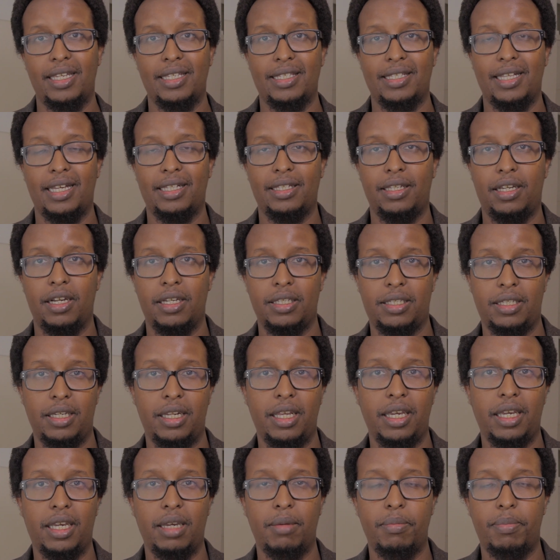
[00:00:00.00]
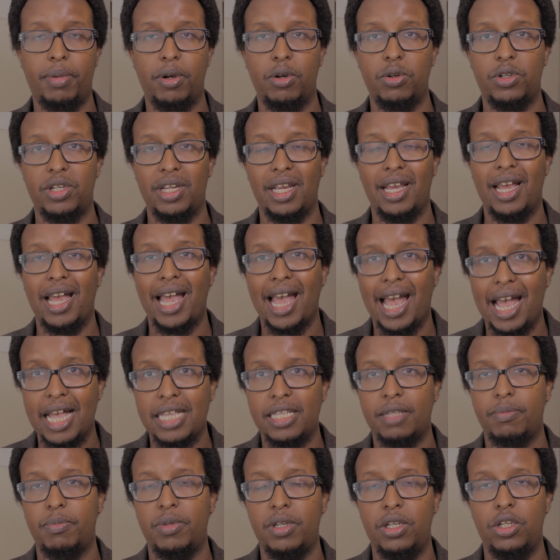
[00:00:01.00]
is that Garcinia Cambogia
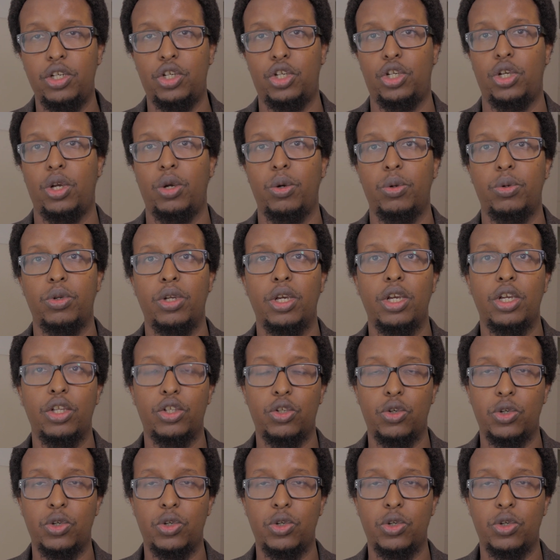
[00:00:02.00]
has been shown